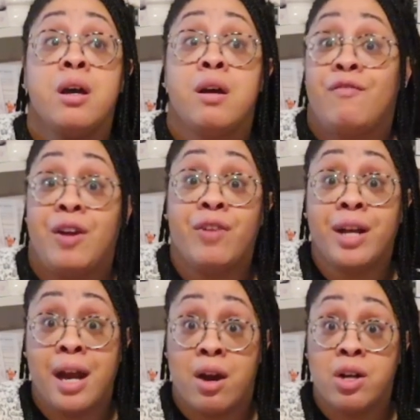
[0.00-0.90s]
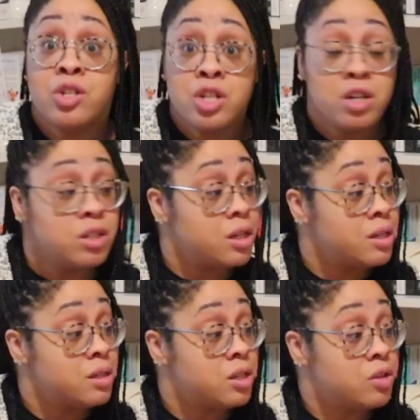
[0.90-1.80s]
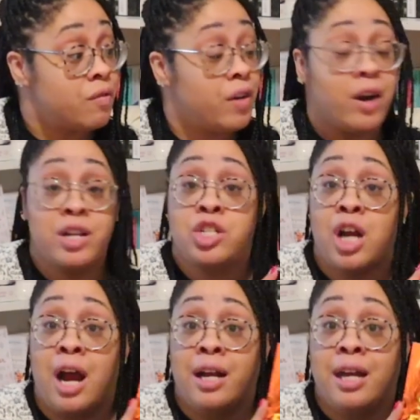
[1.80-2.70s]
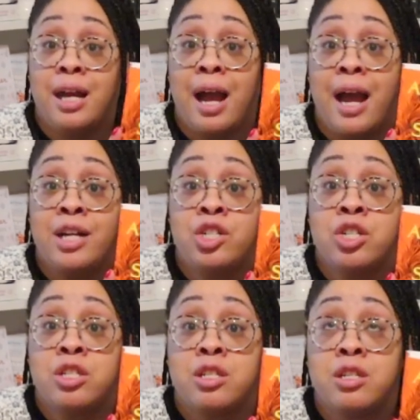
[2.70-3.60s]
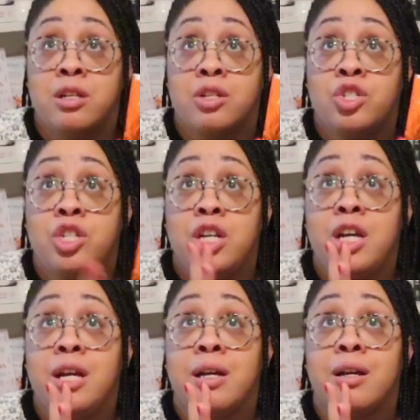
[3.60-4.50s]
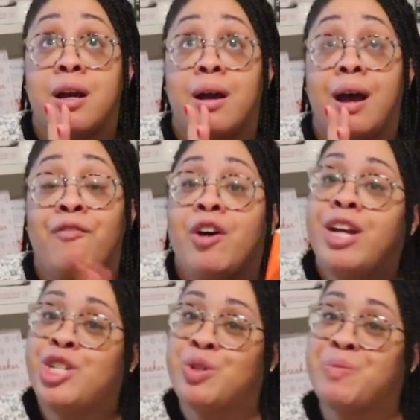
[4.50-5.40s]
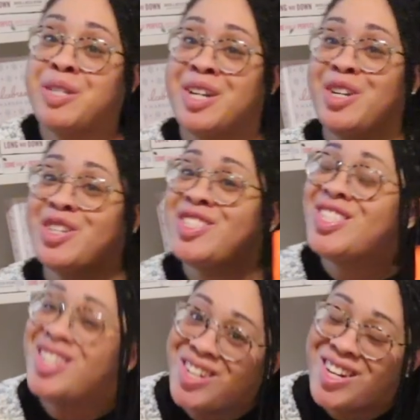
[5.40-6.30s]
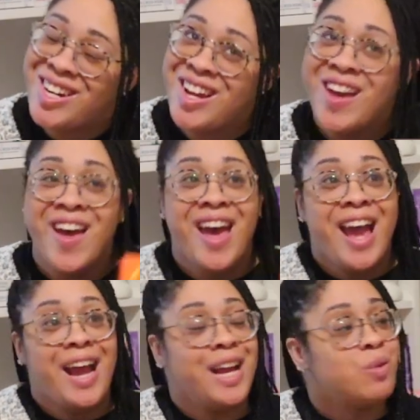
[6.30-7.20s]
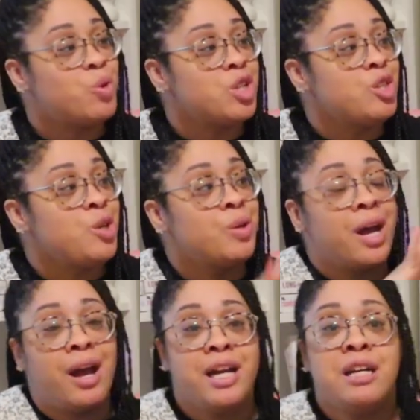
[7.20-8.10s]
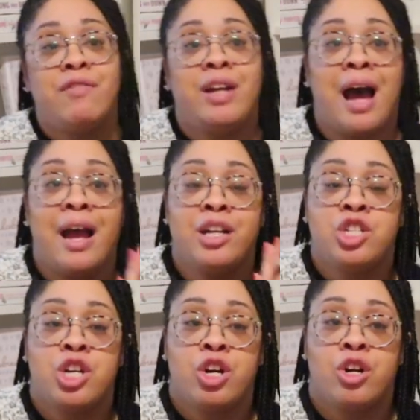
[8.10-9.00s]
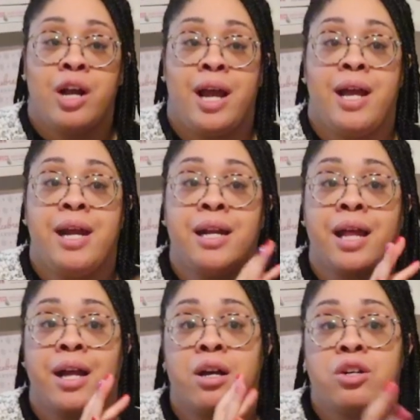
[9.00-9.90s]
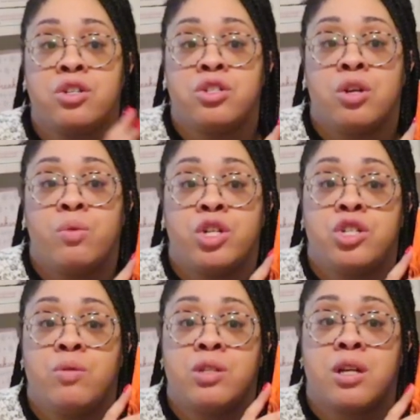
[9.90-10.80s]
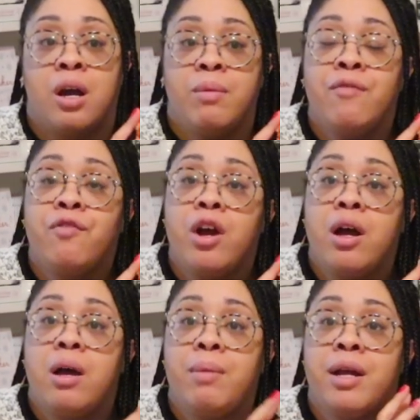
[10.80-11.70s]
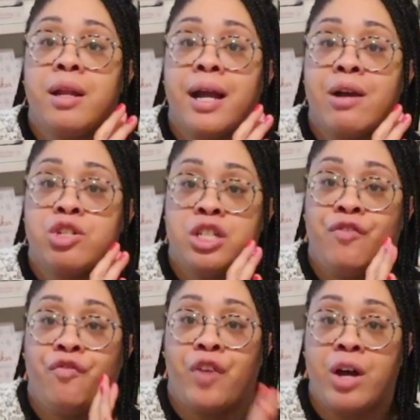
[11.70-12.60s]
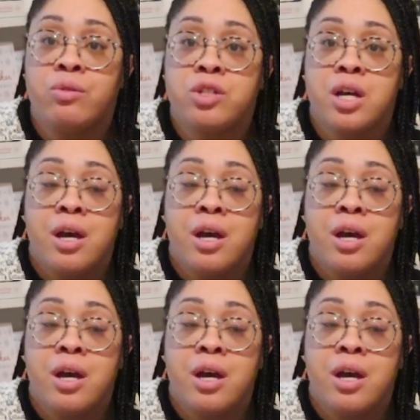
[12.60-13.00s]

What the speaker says: favorite characters is very shocking. I felt like she was misunderstood, and once you kind of got into her head and like understood where she was coming from and like how she felt